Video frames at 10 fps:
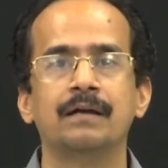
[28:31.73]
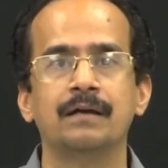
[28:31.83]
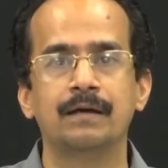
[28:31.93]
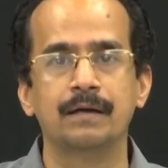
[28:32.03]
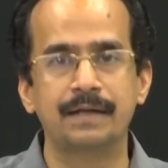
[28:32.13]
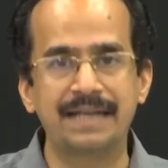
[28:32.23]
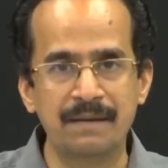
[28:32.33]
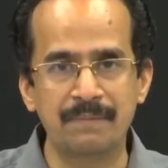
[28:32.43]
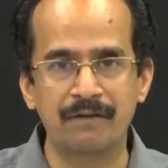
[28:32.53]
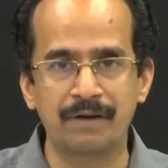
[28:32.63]
our
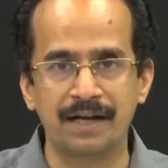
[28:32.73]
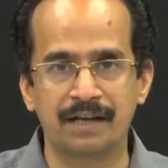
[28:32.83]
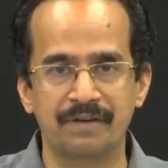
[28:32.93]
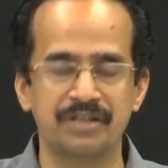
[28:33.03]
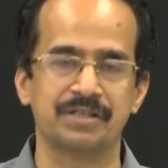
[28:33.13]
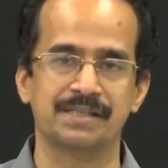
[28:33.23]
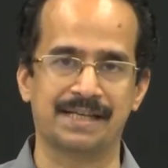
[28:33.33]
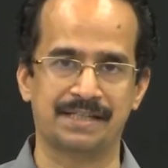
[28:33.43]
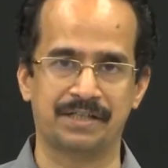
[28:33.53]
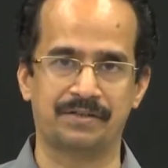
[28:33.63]
understanding of the
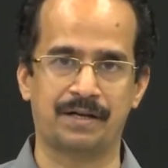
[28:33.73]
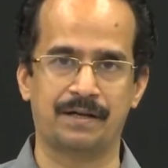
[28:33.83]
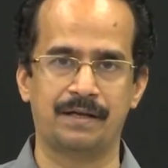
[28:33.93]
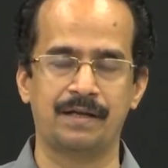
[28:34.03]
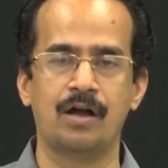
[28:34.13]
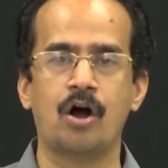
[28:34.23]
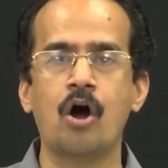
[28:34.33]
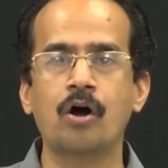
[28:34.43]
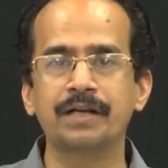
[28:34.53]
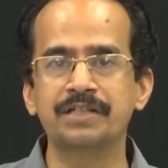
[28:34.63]
subjective aspect
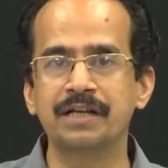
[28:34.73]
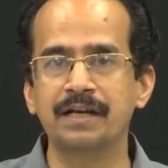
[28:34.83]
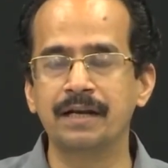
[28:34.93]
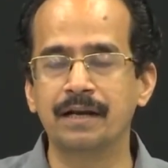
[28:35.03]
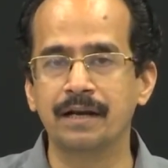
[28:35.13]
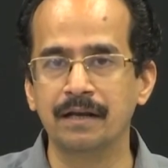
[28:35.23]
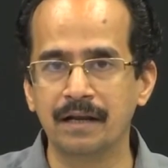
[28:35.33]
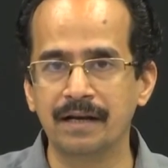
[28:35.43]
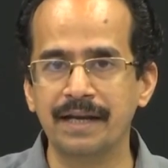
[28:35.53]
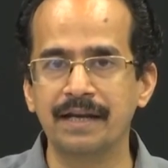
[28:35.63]
of the organization,
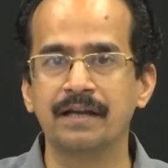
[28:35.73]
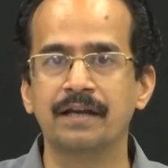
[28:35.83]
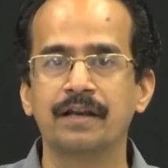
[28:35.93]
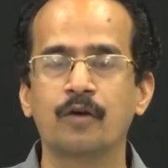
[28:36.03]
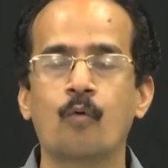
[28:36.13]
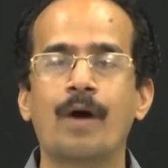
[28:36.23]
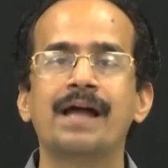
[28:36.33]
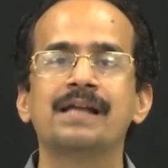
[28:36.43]
which is culture,